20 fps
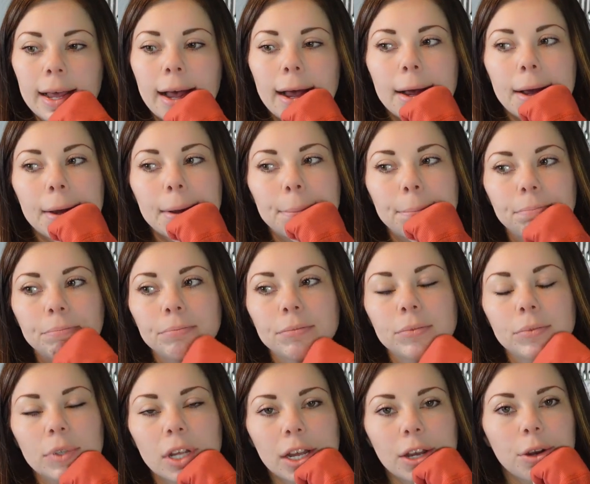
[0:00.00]
Um,
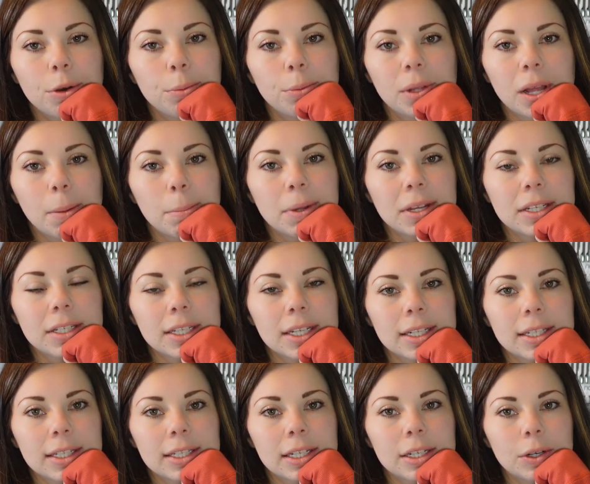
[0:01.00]
I hope that makes
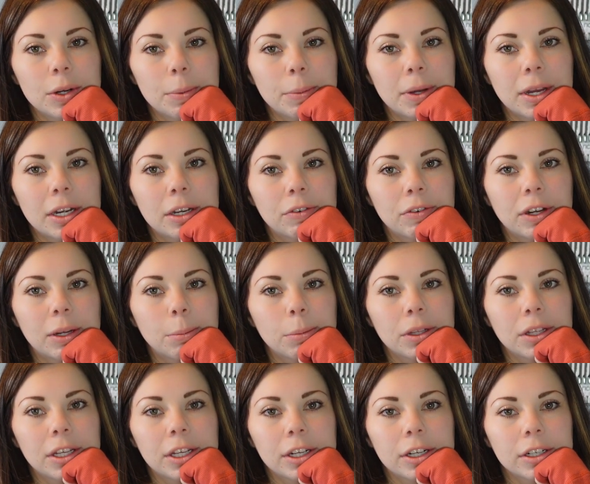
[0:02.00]
sense. I know I'm kind of
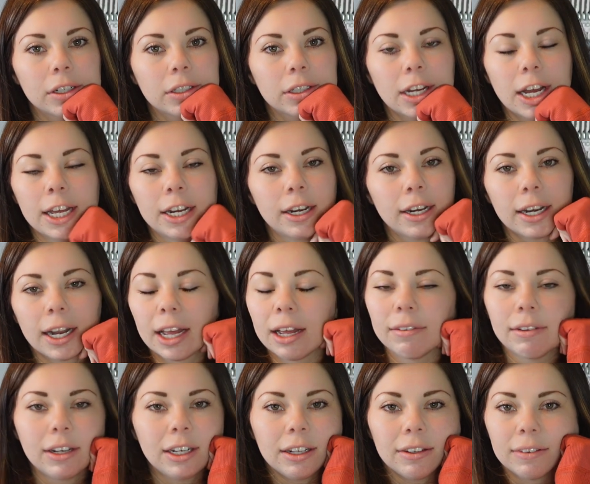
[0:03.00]
rambling here. I didn't have
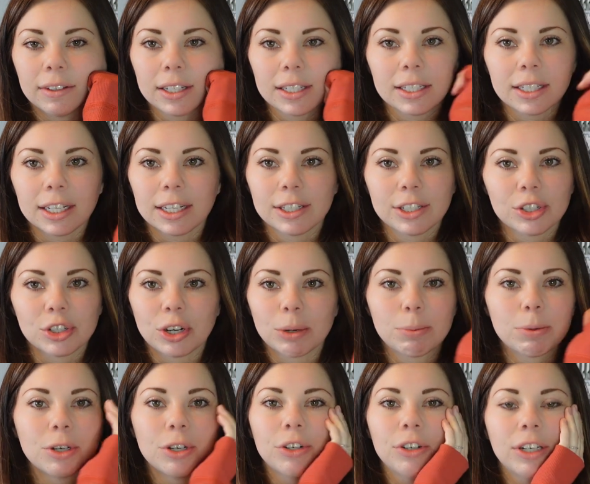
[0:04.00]
any of this like
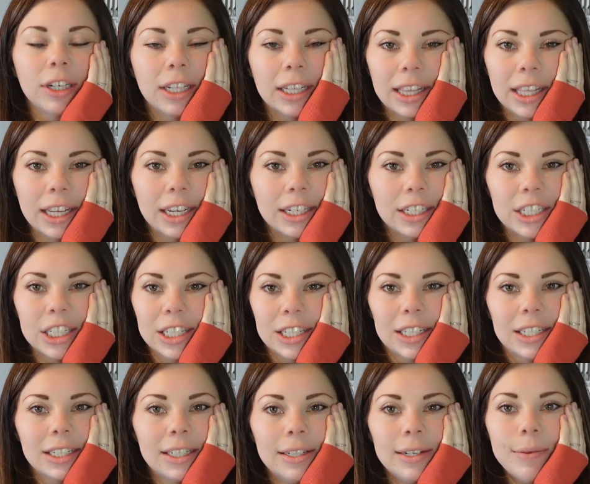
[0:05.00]
scripted or anything. I
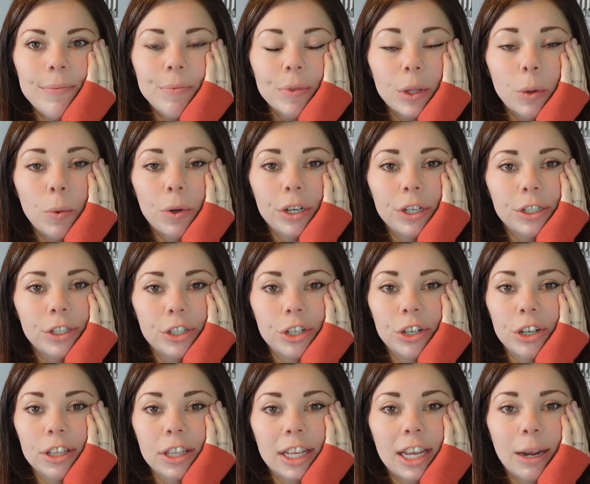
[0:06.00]
just wanted to turn
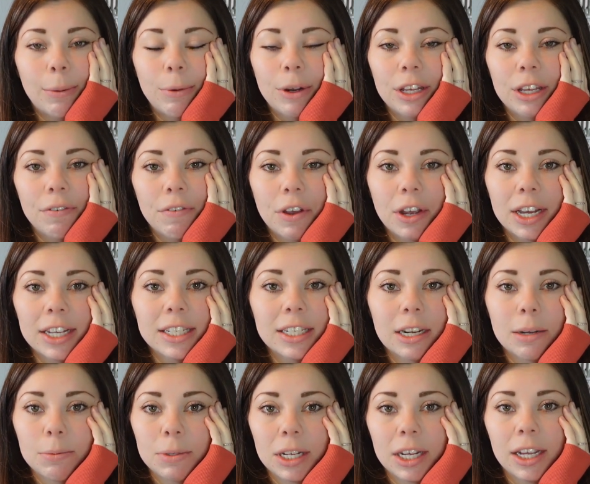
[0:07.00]
on the camera and give you guys an
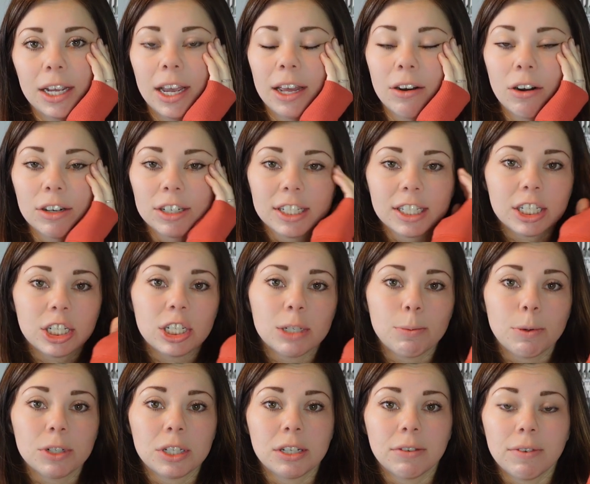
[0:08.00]
update and honestly just
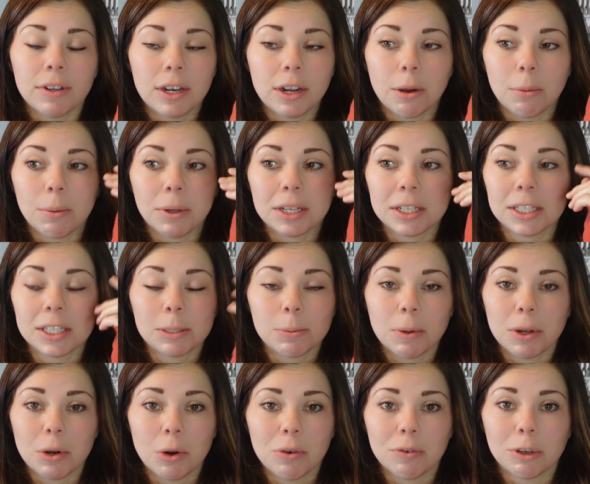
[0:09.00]
post a video because it's
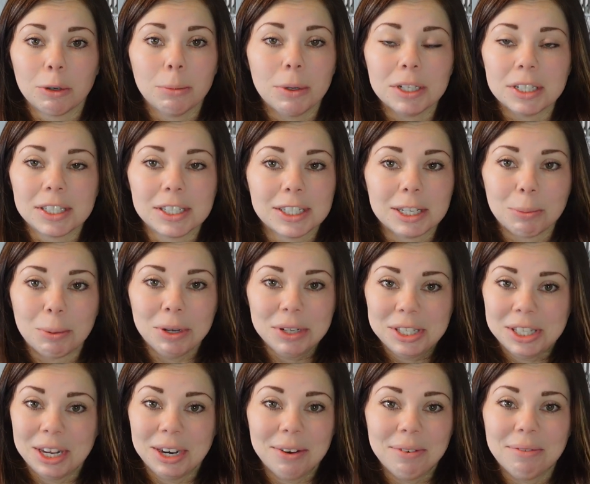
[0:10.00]
been over a month since I
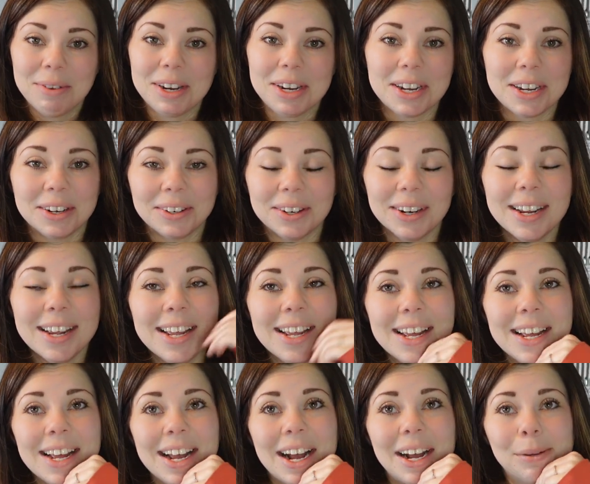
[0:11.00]
posted a video.
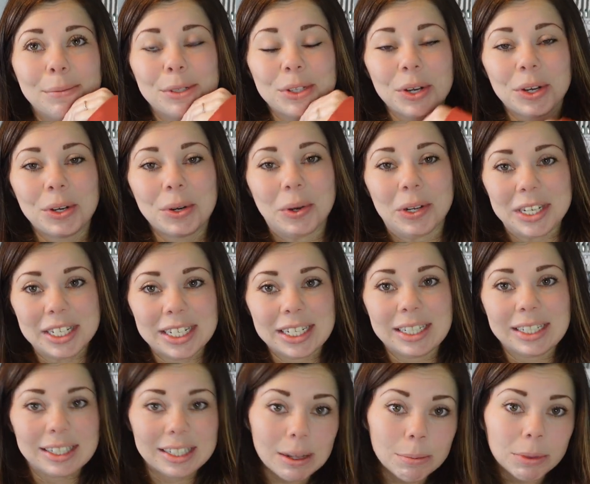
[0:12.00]
Um, so I know I need to
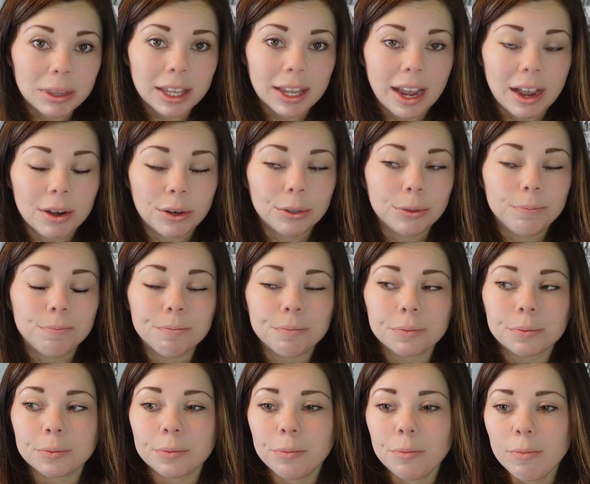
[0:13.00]
get something out.
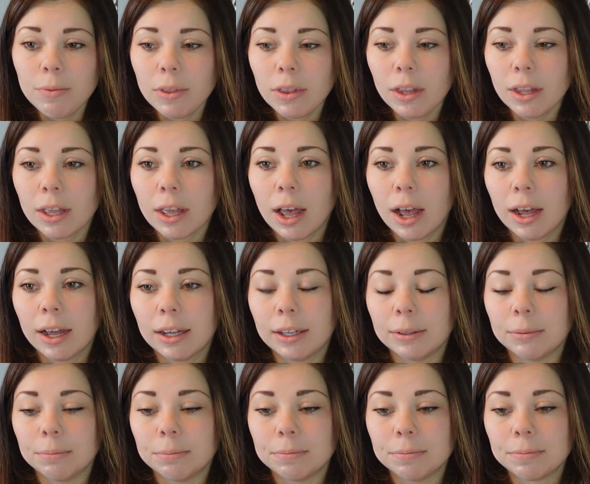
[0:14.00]

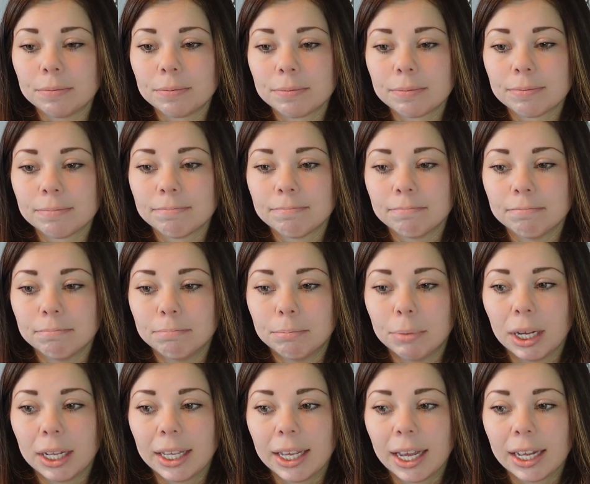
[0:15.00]
Um,
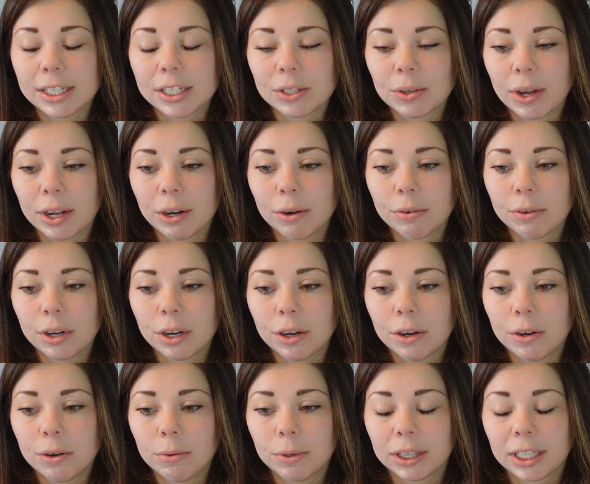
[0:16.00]
but yeah, so I don't
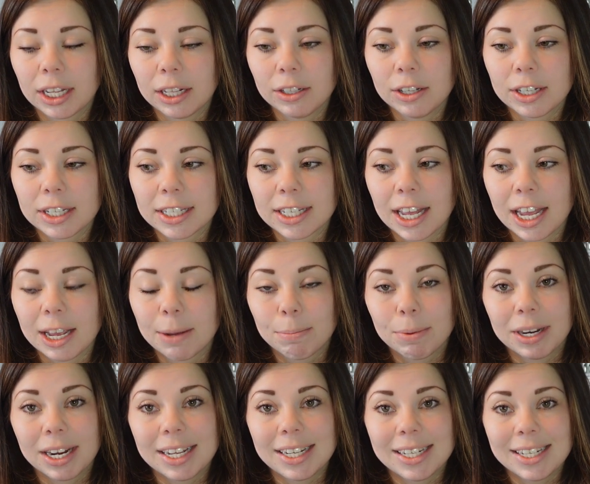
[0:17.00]
know what that looks like,
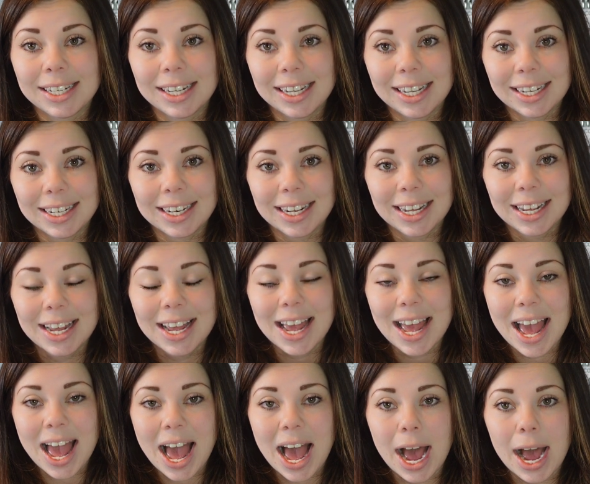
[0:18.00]
but I did
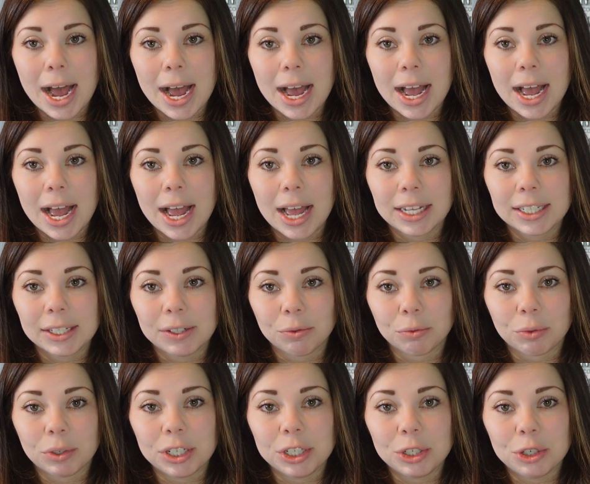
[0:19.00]
uh,
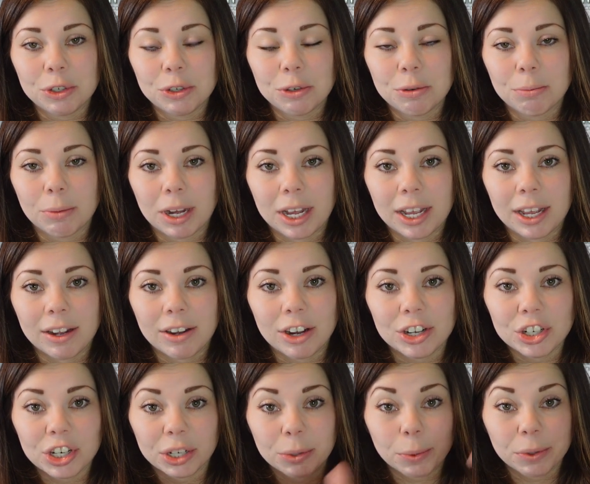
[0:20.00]
renew my
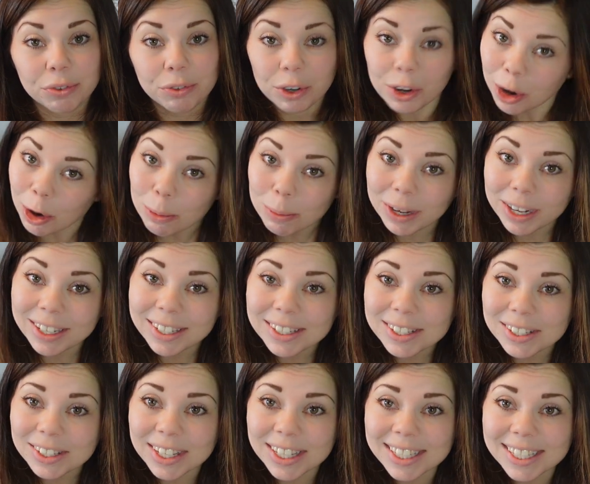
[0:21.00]
contract with Ricoma,
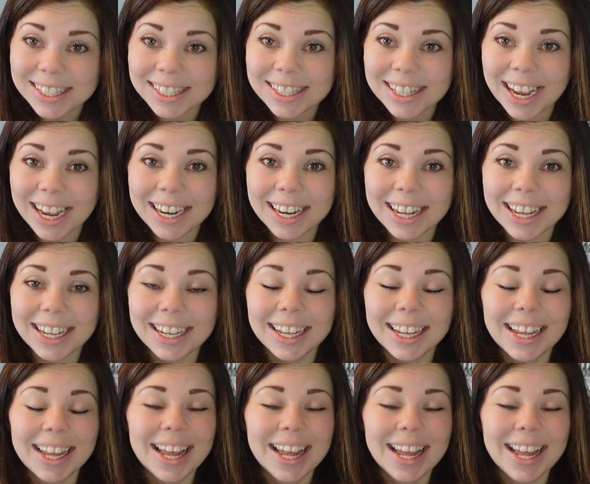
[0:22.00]
so that's exciting.